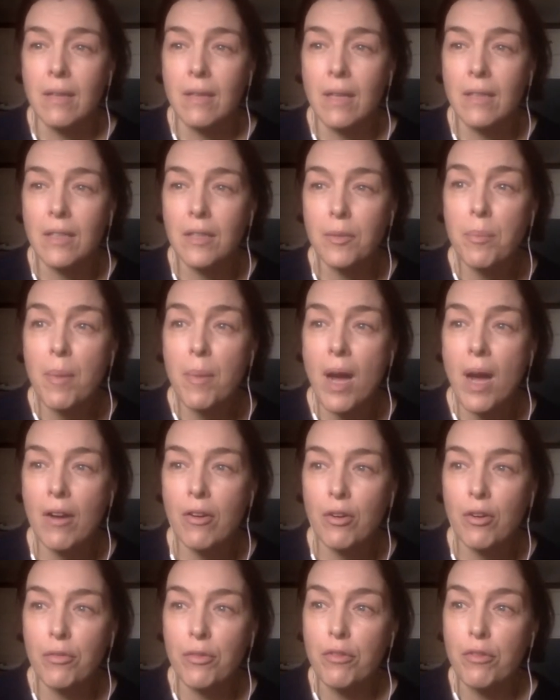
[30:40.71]
and an
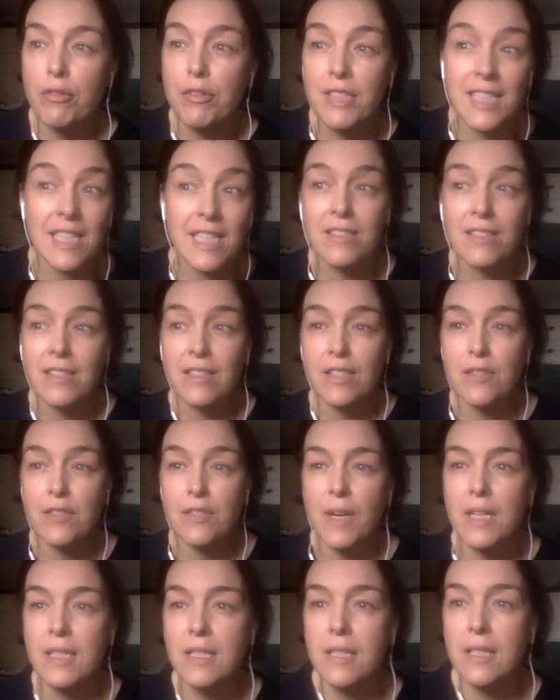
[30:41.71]
admirer of the resistance
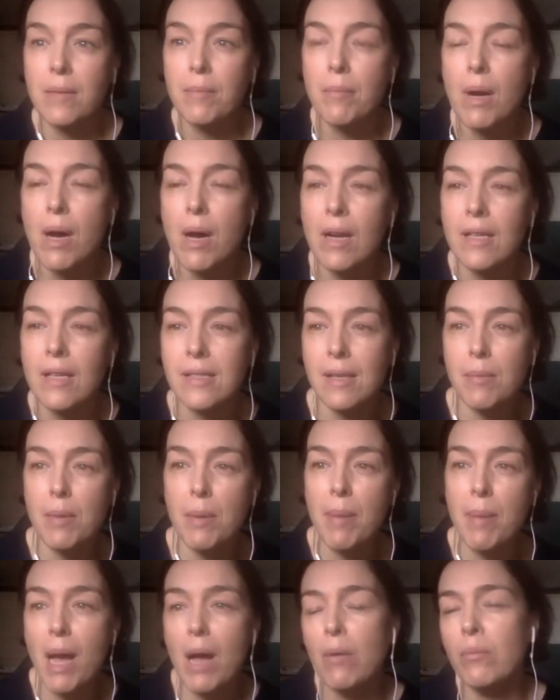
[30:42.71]
fighter, Marla
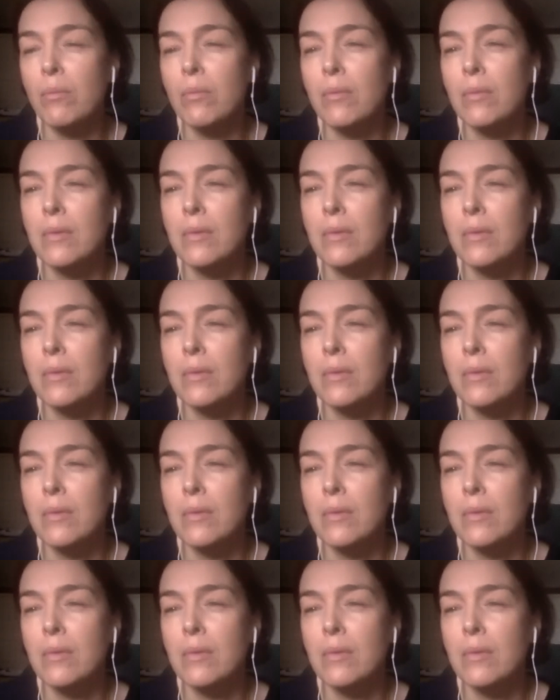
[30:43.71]
Zimmerbaum.